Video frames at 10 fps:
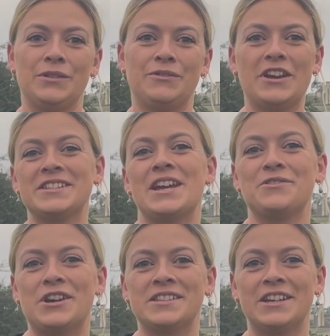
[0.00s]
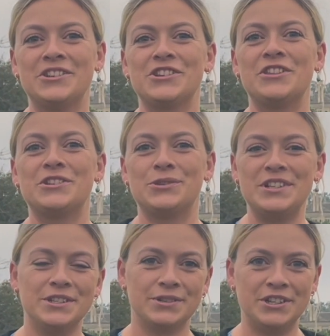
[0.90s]
First day of dressage at the
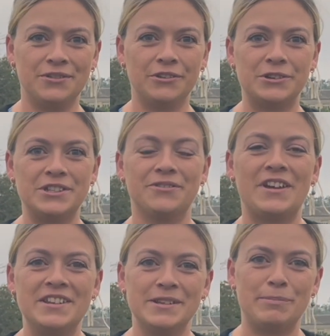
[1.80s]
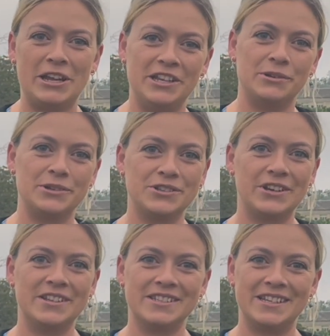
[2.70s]
2024 Defender Burghley Horse
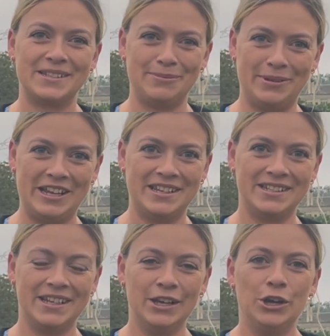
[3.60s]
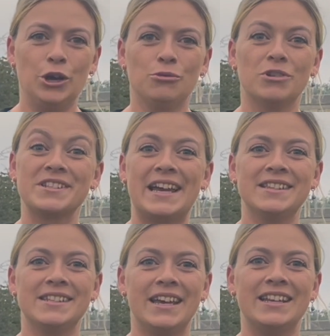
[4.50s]
Trials is complete. Ros
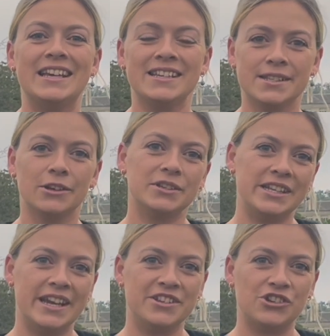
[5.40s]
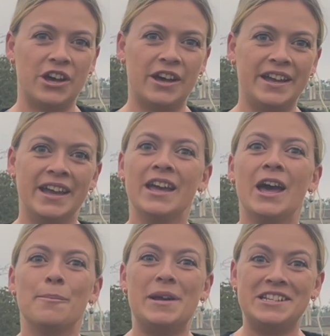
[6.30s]
Cantor and Islot DHI
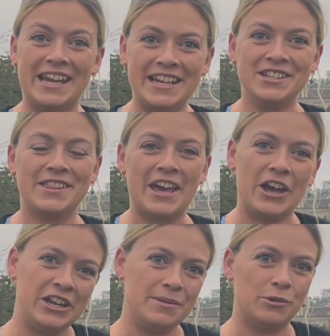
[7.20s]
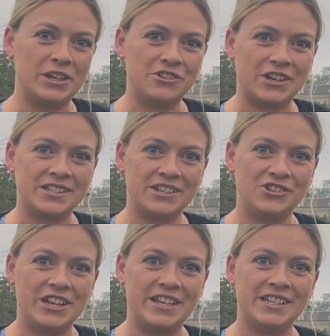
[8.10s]
maintained their early morning
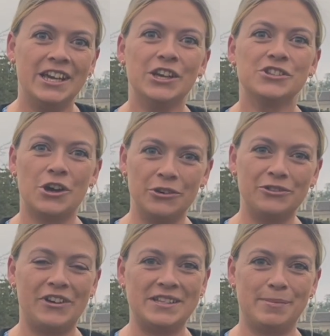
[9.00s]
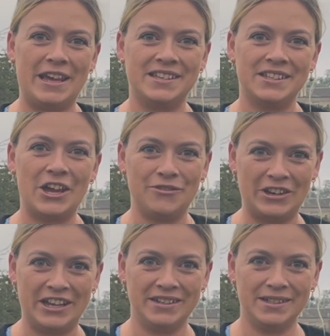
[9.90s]
dressage lead to hold first place
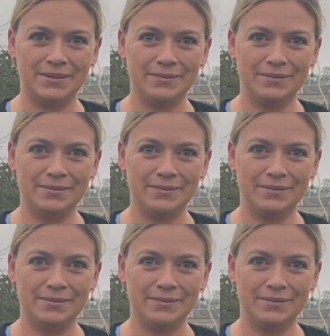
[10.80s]
overnight.